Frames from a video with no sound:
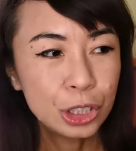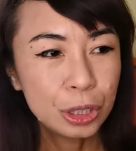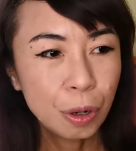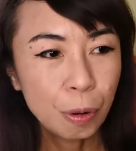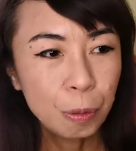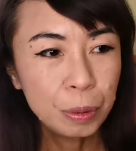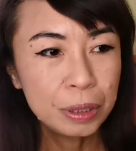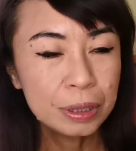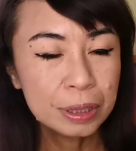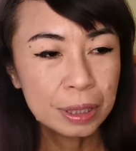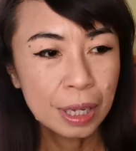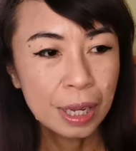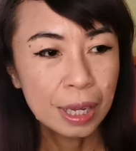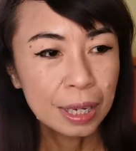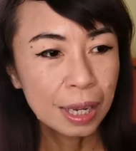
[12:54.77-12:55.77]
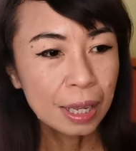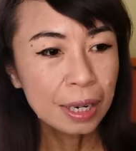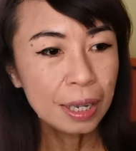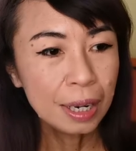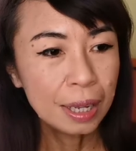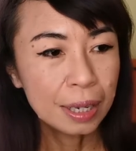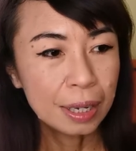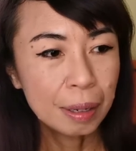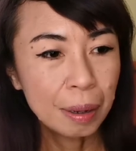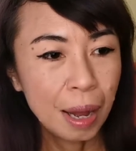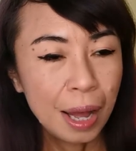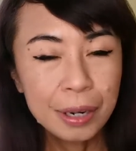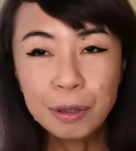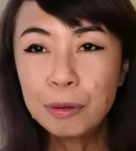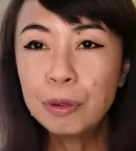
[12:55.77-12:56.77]
always kind of like,
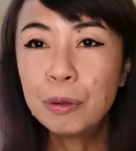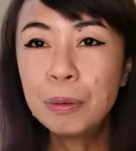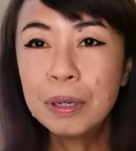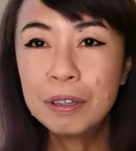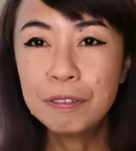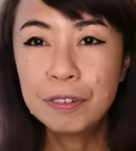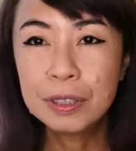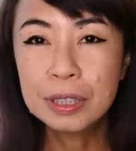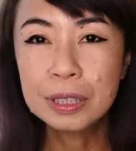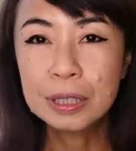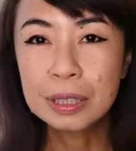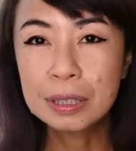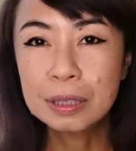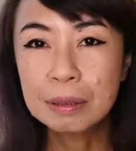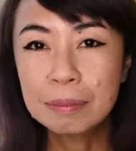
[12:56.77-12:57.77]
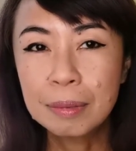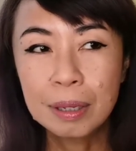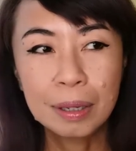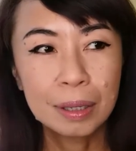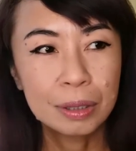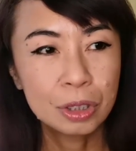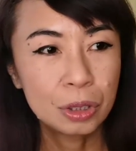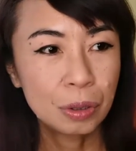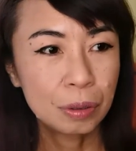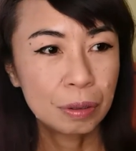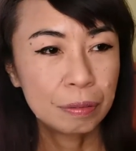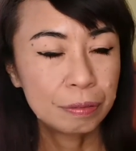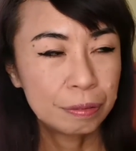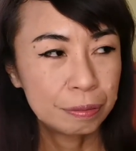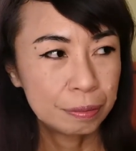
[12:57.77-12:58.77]
I don't know if it's a sort
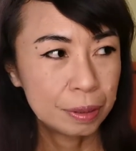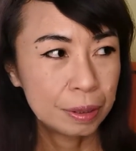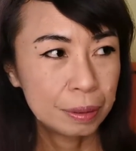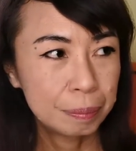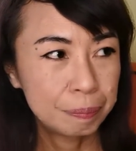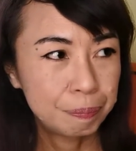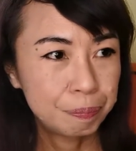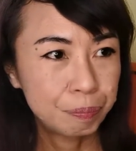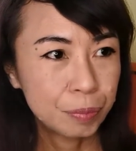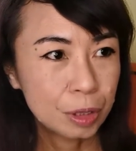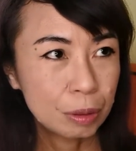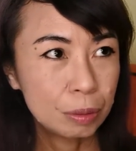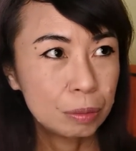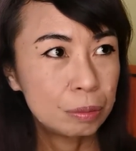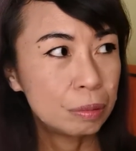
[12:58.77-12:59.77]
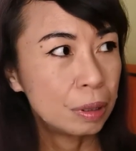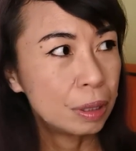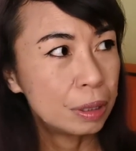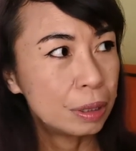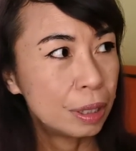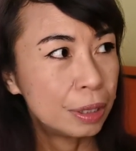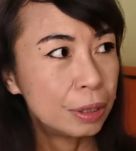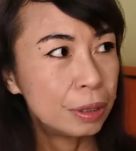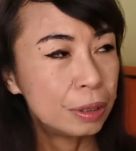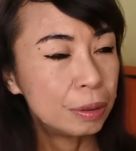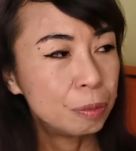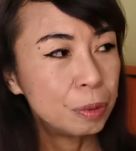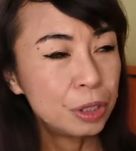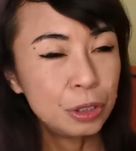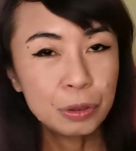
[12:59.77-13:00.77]
of, I
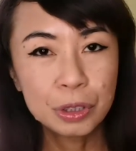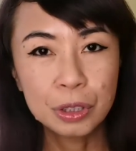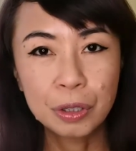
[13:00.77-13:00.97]
want to use the